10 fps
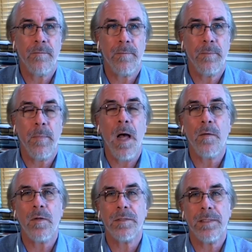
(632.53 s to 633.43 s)

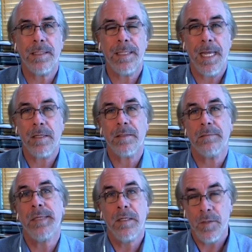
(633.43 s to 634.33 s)
models that get us
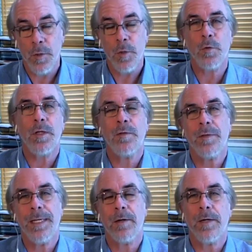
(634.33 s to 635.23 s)
securely through
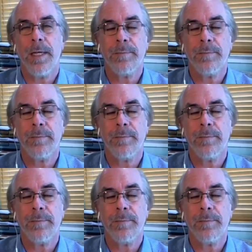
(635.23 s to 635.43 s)
the internet.